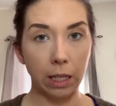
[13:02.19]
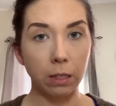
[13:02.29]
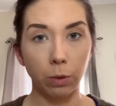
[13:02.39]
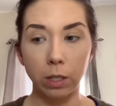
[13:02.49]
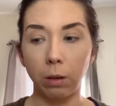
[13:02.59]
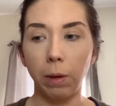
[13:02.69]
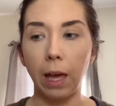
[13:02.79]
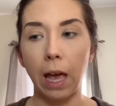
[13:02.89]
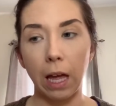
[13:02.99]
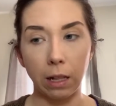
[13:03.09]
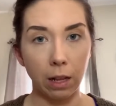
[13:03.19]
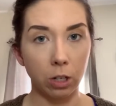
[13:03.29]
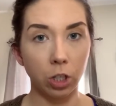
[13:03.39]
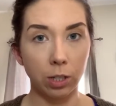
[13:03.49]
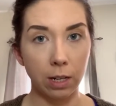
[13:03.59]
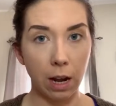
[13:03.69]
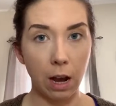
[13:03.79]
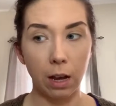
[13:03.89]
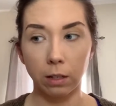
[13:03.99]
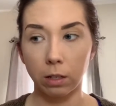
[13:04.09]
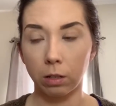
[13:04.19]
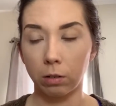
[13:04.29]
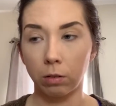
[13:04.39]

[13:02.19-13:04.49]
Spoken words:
this one to be, and they're just not.